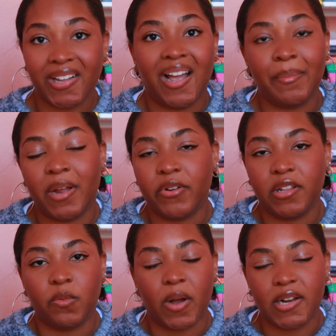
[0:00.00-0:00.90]
I'm not
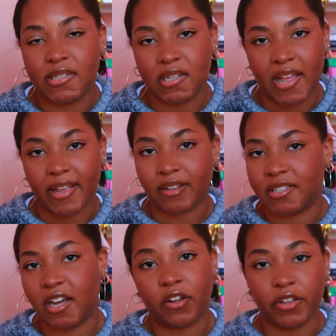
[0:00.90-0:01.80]
really one to like
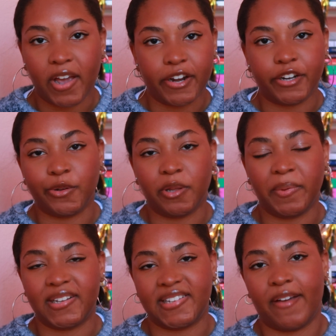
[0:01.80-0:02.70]
tell you how to do it
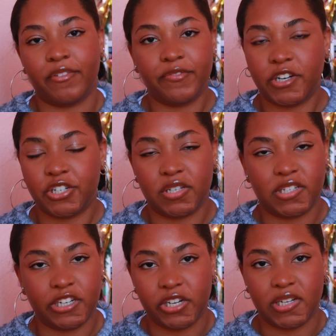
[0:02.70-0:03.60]
because I haven't finished the
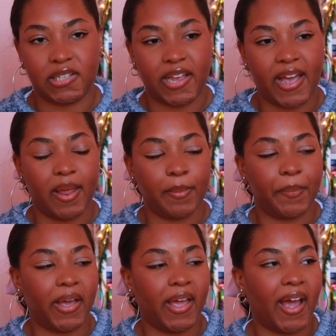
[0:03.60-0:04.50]
series yet,
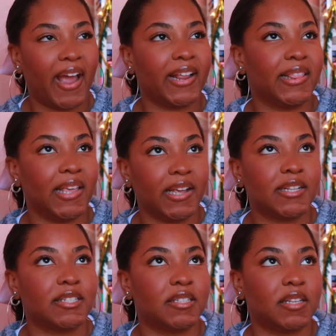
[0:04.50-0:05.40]
but I think
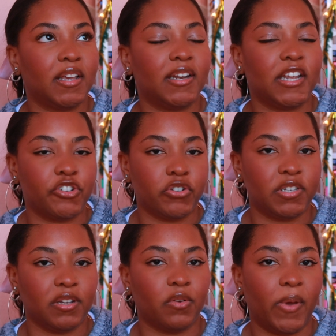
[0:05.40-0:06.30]
it's an
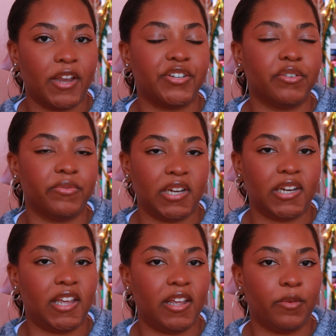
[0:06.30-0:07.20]
interesting way to
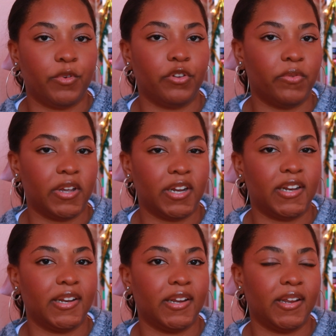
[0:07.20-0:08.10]
read it when you read
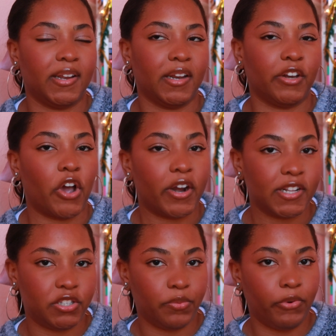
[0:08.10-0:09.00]
it not
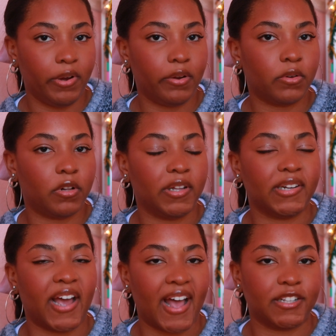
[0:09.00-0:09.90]
as the prequel
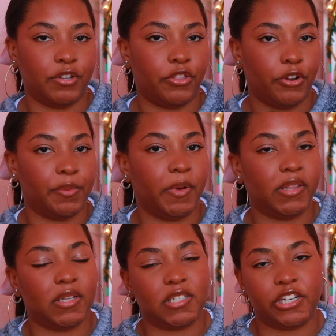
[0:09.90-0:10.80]
and as the third book
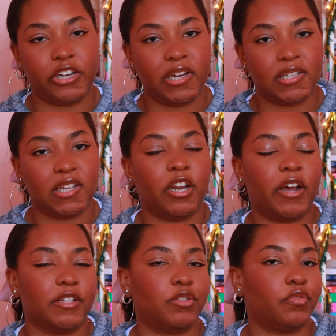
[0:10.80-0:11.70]
in the series and
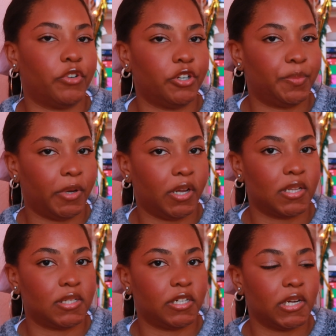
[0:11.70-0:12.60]
not as the first book in
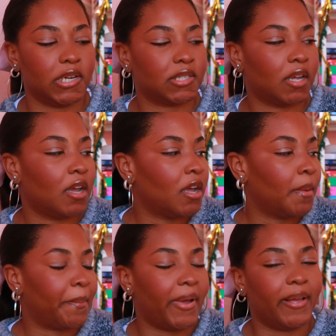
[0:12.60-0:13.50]
the series.
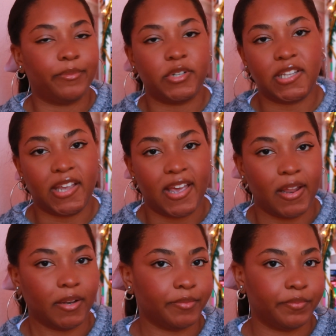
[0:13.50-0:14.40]
But once
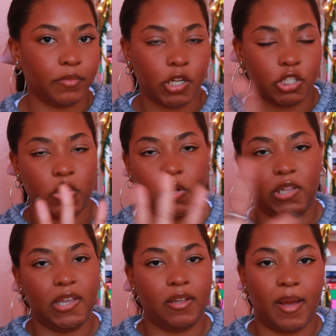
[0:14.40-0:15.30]
again,
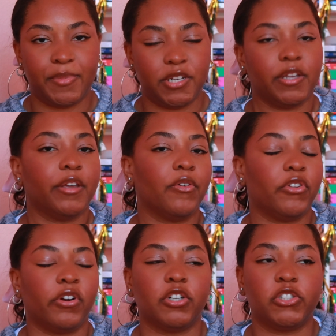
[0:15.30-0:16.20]
totally up to you.
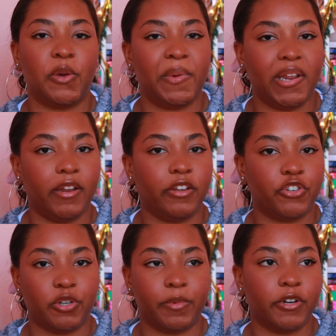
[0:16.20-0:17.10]
There are so many
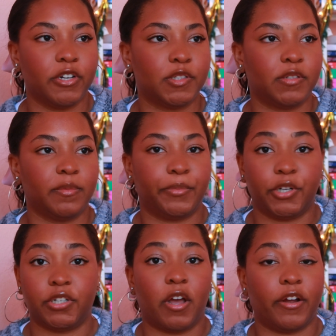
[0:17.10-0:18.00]
YouTubers,
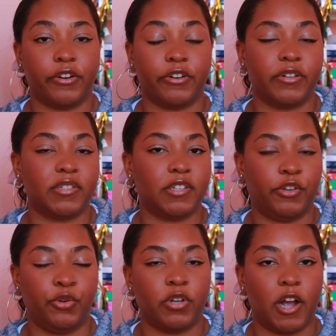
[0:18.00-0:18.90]
book talkers
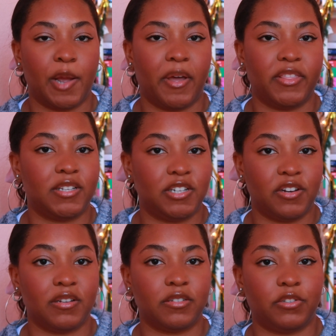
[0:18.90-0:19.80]
who talk about the
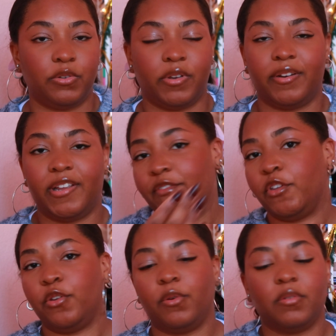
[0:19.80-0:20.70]
series who can give
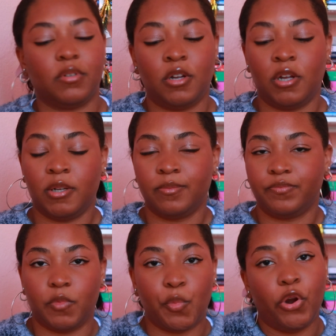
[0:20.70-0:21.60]
you
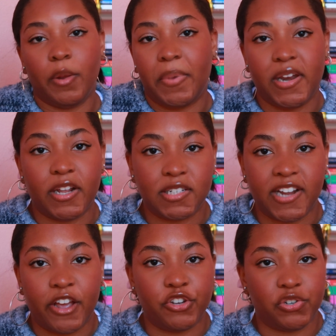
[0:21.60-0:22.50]
more opinions on
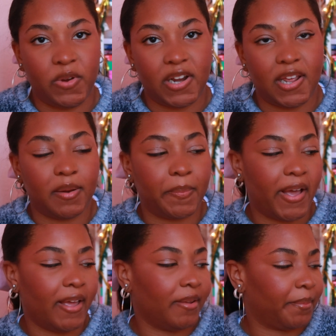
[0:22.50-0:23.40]
how you should read it,
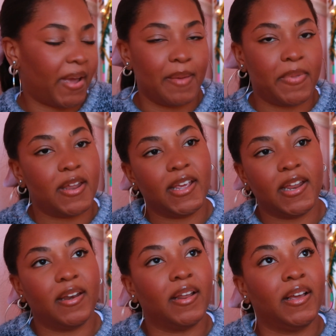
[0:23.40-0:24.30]
but my
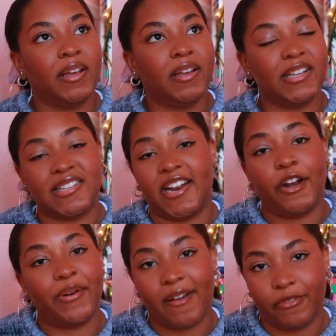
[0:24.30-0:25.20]
opinion is that I
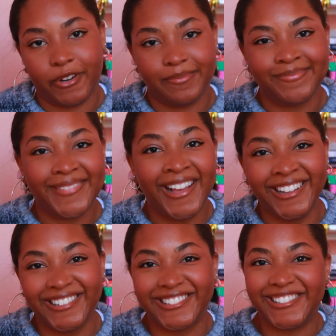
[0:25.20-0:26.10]
don't have one.
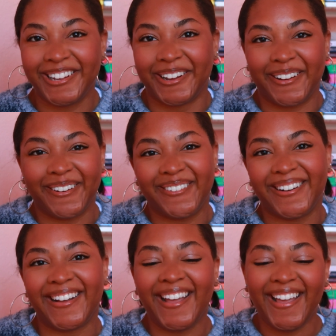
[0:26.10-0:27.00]

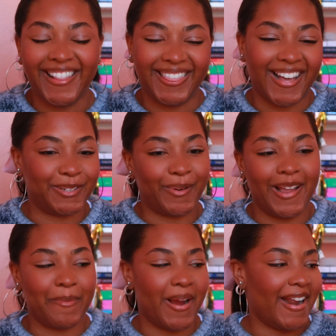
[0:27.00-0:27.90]
So that's where I
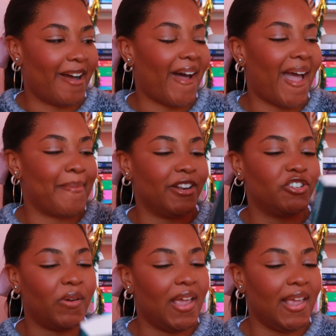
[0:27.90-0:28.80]
am right now. I'm
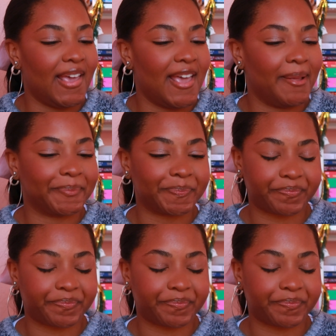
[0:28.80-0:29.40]
enjoying it.